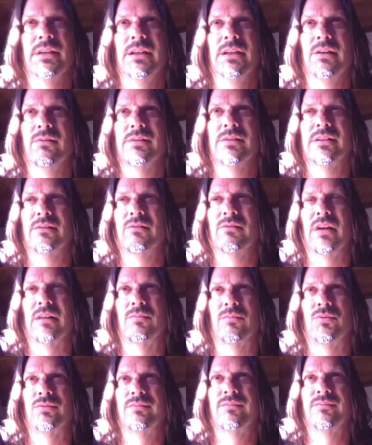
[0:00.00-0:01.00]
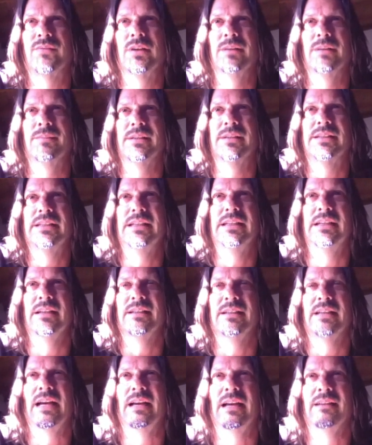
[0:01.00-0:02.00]
It was incredible for him to
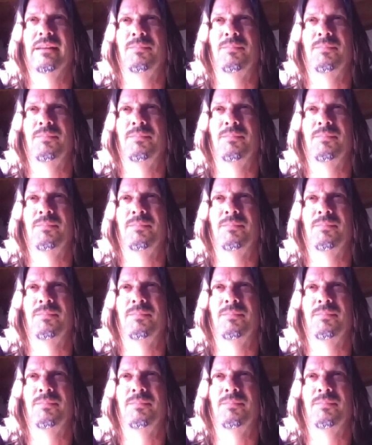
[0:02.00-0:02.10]
see to